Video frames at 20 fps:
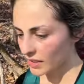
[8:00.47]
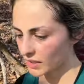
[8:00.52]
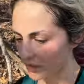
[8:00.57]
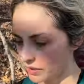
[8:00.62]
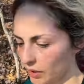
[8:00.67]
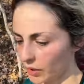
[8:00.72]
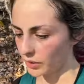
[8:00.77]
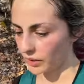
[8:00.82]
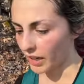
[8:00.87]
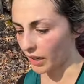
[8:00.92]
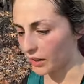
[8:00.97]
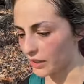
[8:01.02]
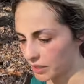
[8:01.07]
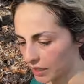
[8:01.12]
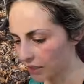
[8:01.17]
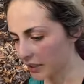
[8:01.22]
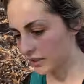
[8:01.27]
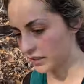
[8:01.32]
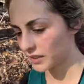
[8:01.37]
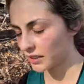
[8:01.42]
so yeah,
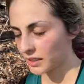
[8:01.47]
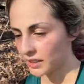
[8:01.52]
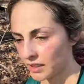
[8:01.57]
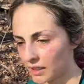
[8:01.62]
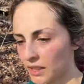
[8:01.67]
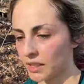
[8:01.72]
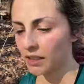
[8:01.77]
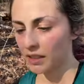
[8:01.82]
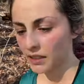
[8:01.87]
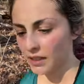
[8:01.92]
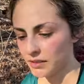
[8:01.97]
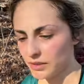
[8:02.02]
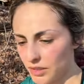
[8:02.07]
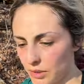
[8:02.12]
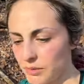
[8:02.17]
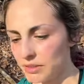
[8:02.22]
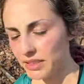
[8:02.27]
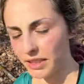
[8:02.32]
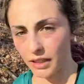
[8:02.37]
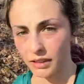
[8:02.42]

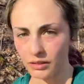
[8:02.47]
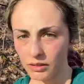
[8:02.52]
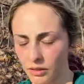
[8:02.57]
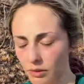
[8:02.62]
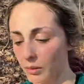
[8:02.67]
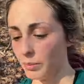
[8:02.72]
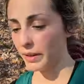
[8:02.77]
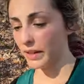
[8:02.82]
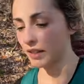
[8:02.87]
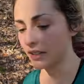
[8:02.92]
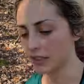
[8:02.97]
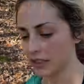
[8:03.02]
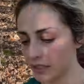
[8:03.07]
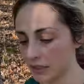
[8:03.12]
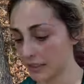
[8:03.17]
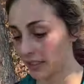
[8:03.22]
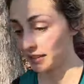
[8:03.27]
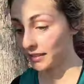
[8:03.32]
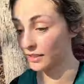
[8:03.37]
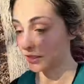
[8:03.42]
slowing down a little bit,
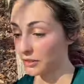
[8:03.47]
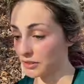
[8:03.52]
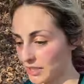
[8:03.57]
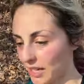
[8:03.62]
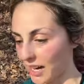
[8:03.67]
getting a little